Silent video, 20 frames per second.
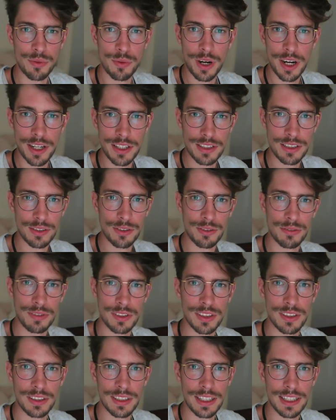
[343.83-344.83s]
rising
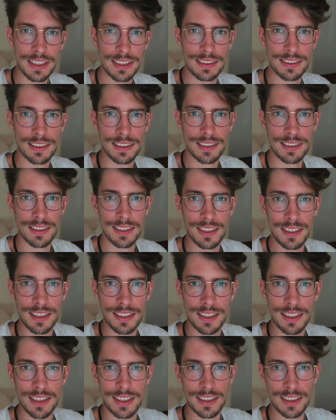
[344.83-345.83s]
over the days, and
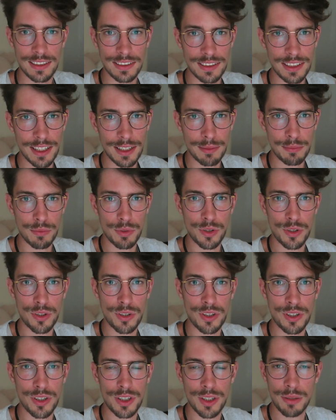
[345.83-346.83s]
it's getting
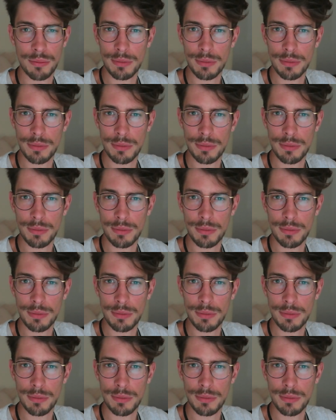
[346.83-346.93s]
more,